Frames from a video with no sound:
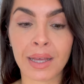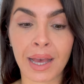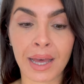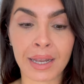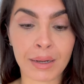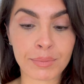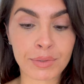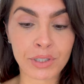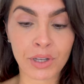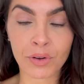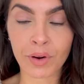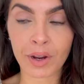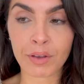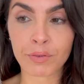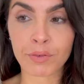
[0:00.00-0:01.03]
And I'm so
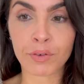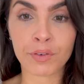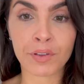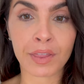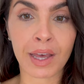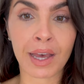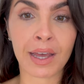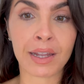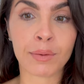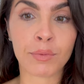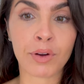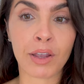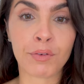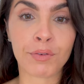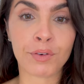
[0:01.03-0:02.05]
grateful for that. And I'm
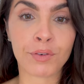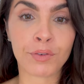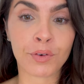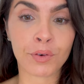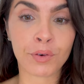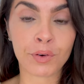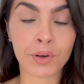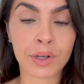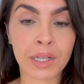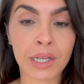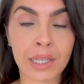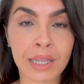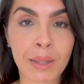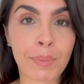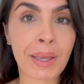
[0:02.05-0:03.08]
grateful for
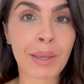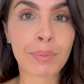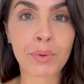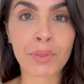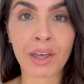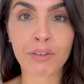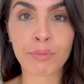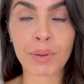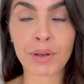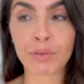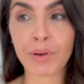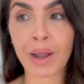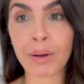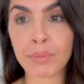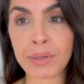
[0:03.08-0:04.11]
the people that have been
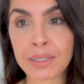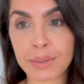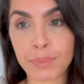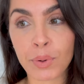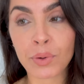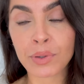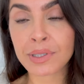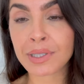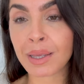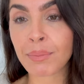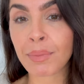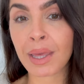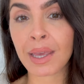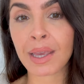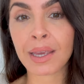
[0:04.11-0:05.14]
around me supporting
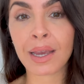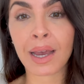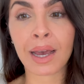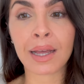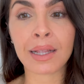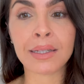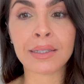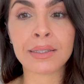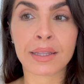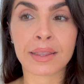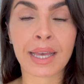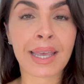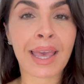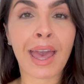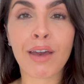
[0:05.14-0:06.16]
me and
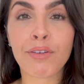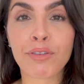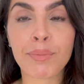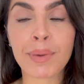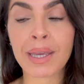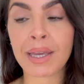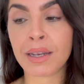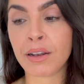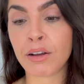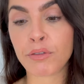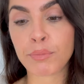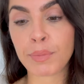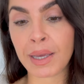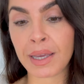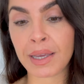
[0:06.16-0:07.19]
that care for me and
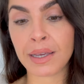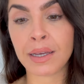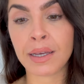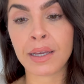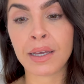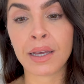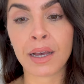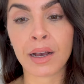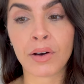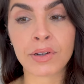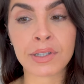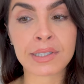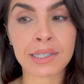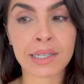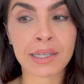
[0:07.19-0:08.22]
love me.
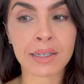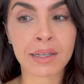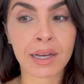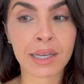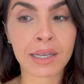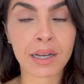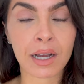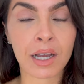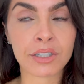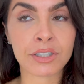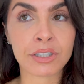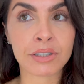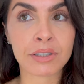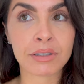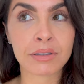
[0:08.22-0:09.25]
Honestly, like I
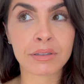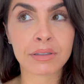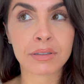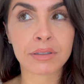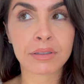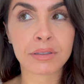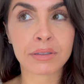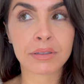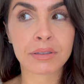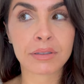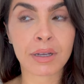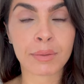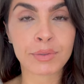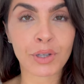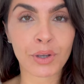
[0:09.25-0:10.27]
just
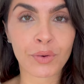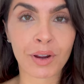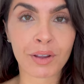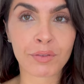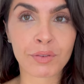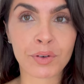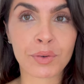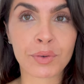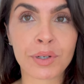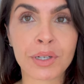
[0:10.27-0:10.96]
I'm so grateful.